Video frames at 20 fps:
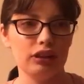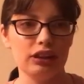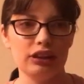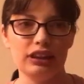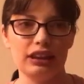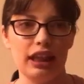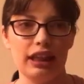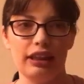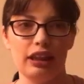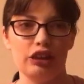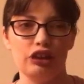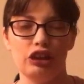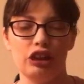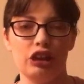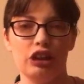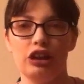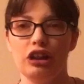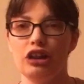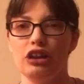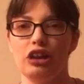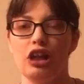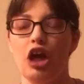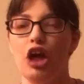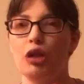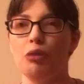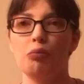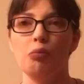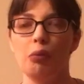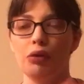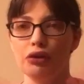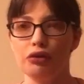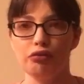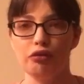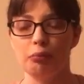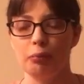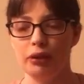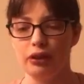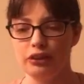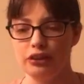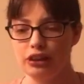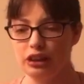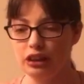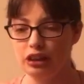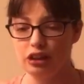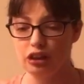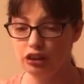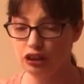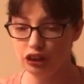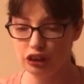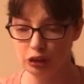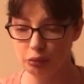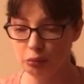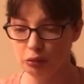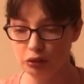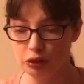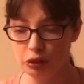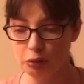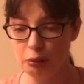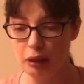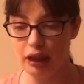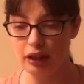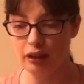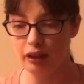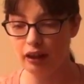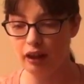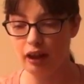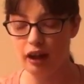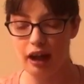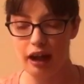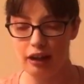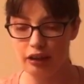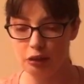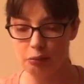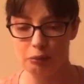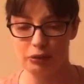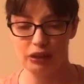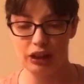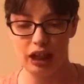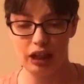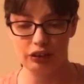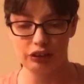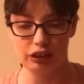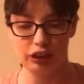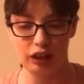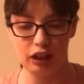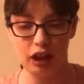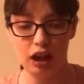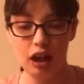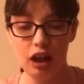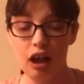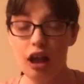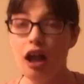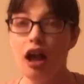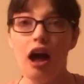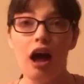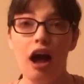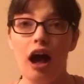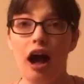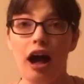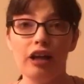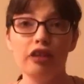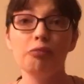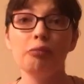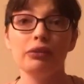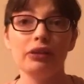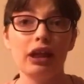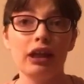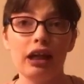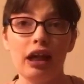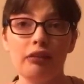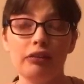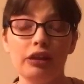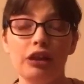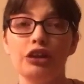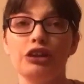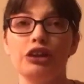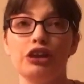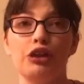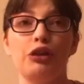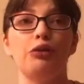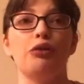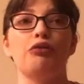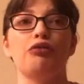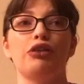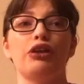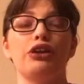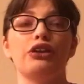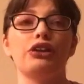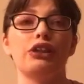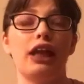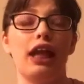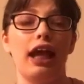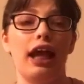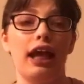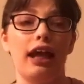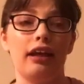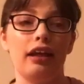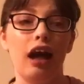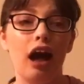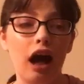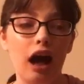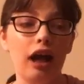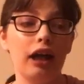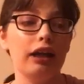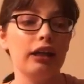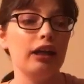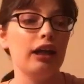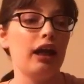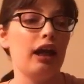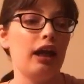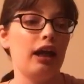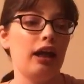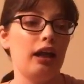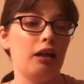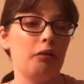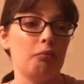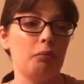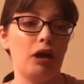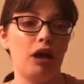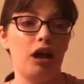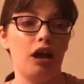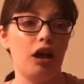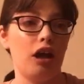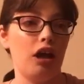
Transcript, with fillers: say that she is a wonderful person, she will do better, and to protect her. I put that out there into the universe, and I am,